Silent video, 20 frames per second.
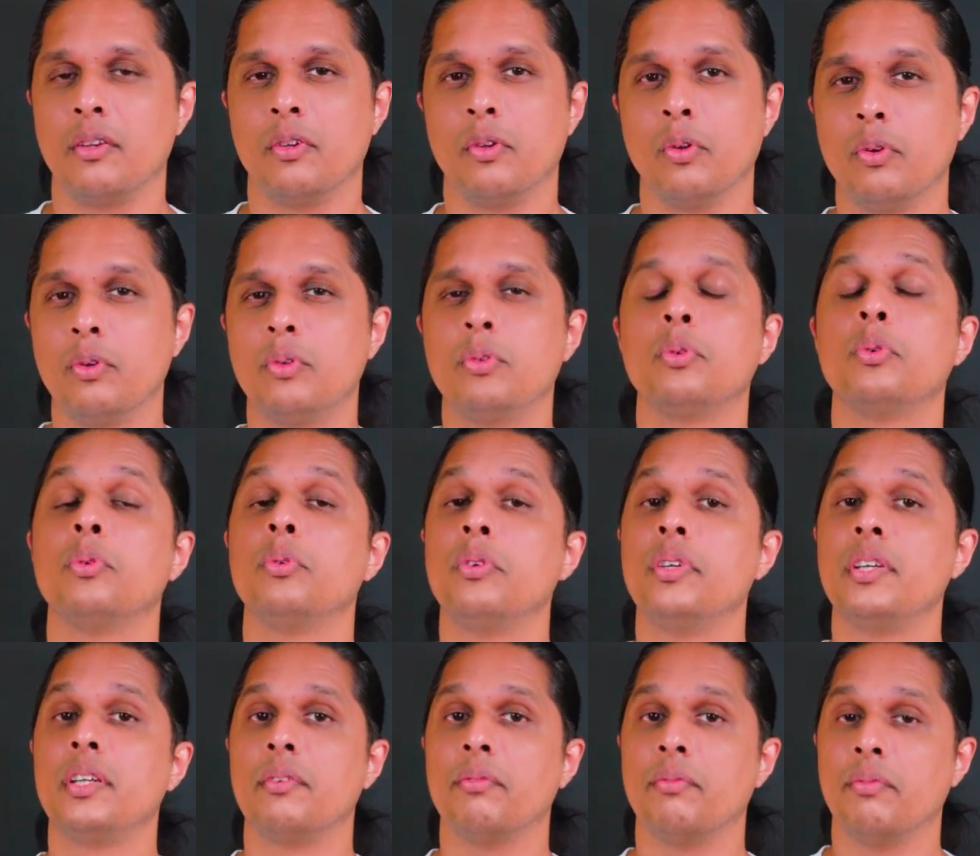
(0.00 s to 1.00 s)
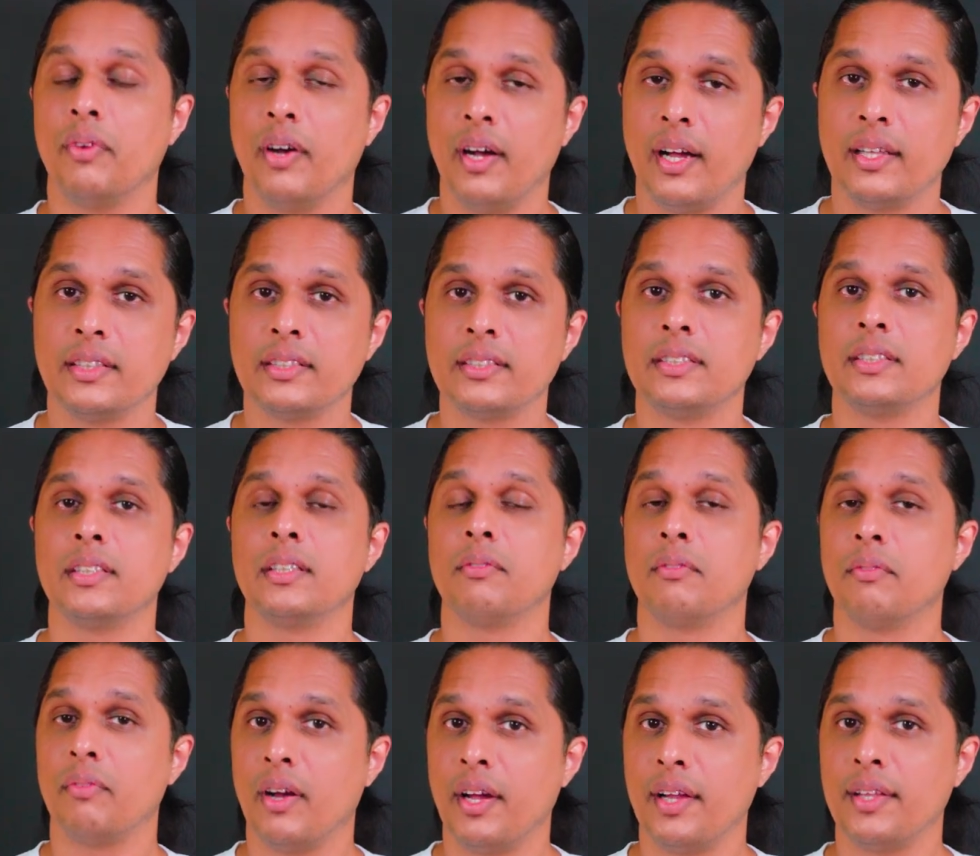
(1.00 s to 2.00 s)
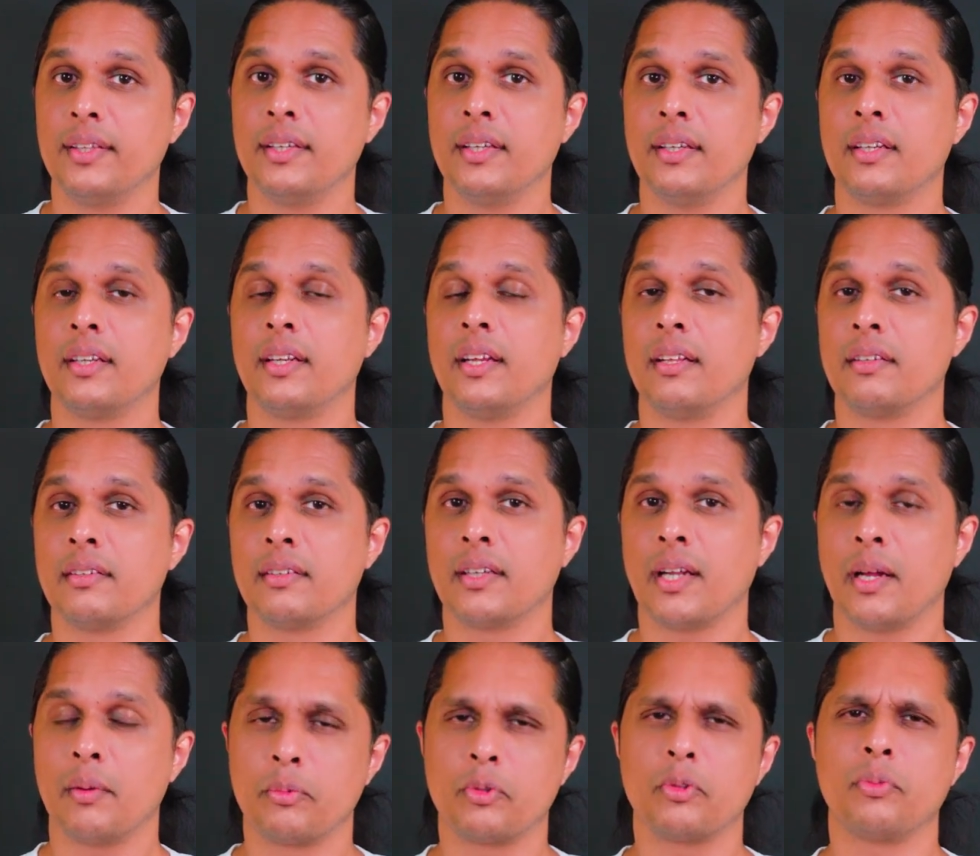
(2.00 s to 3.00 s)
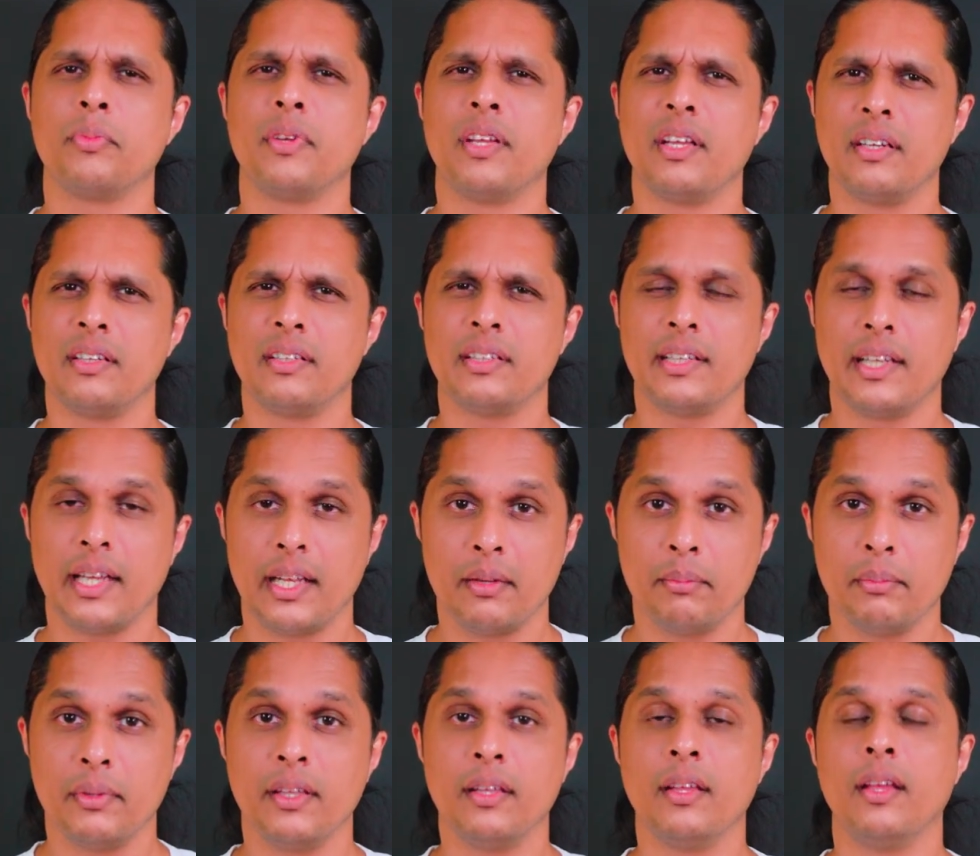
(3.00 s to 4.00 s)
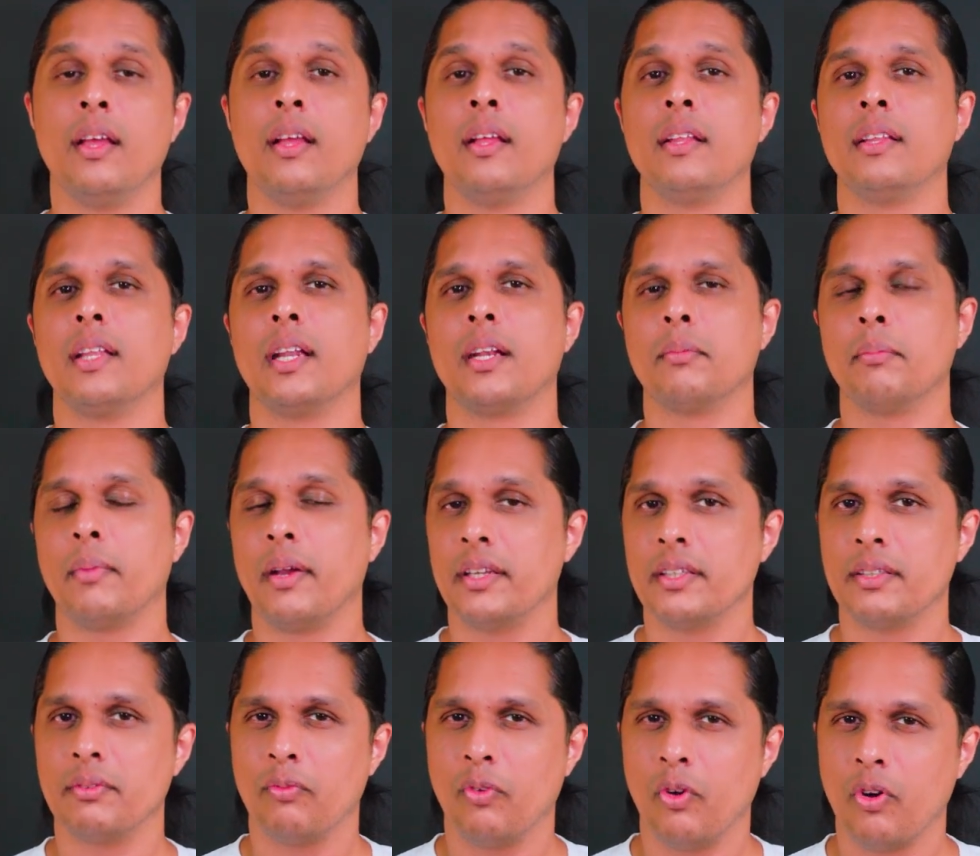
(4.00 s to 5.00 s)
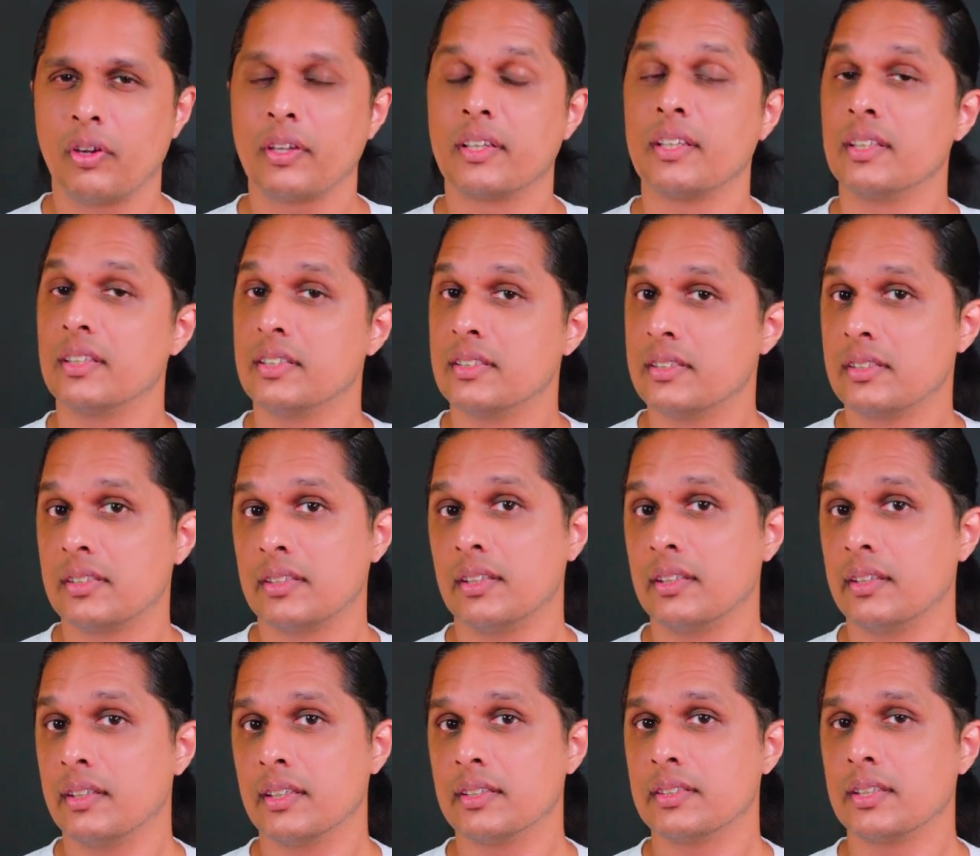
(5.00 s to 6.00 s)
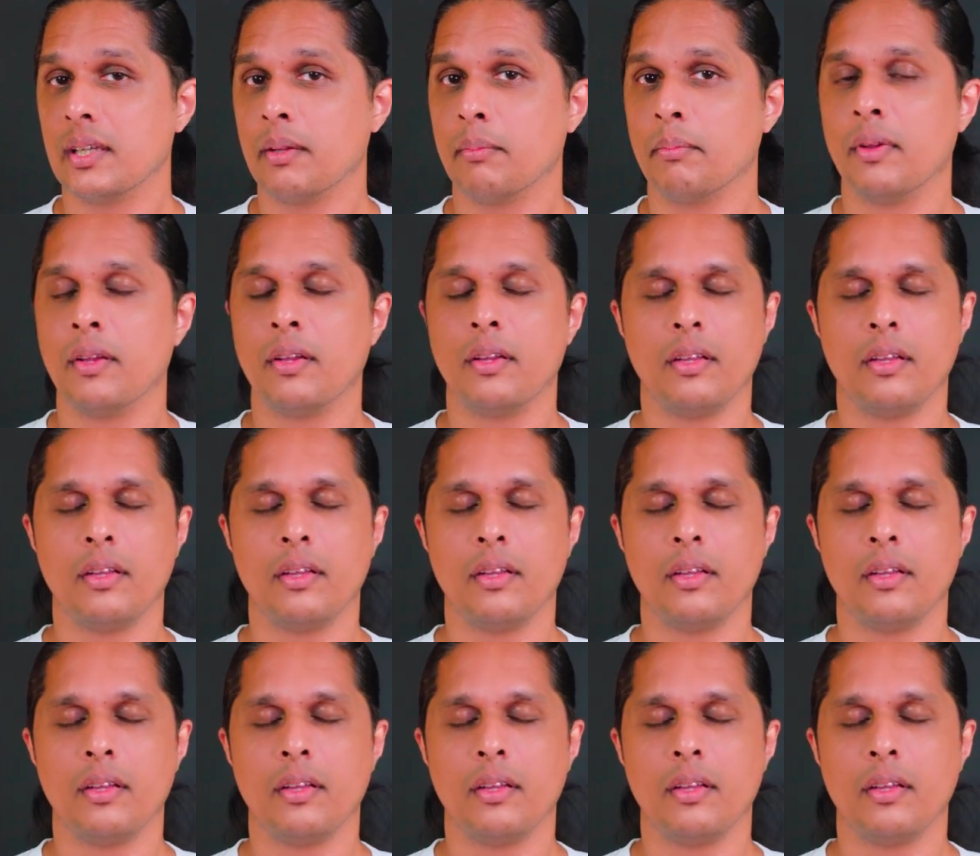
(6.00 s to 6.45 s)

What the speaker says: Don't do it once in 1 year and come to me and tell me that my walk is still the same.